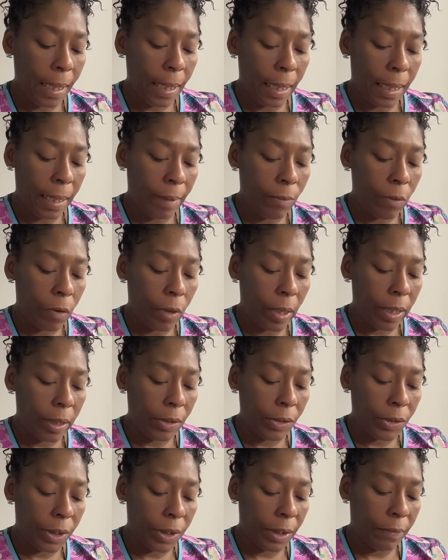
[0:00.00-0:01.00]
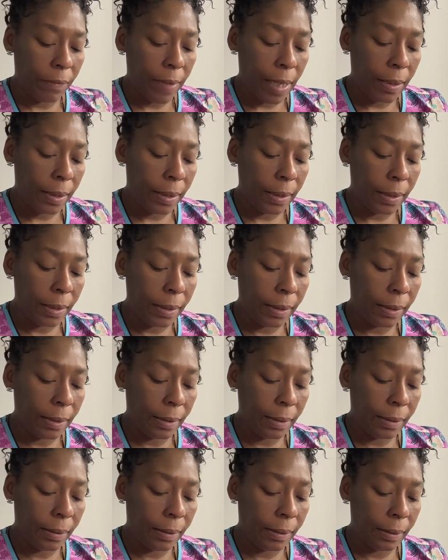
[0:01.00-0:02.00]
Can I get more energy around
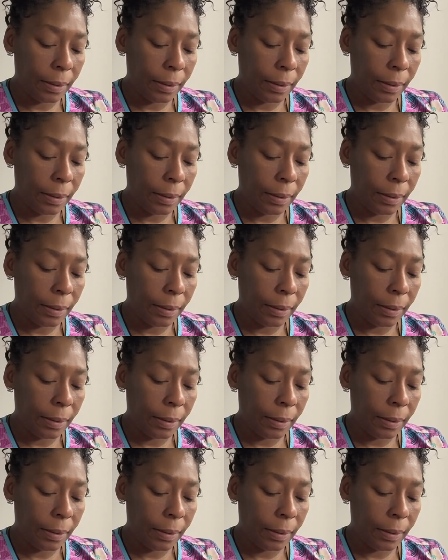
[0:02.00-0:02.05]
this?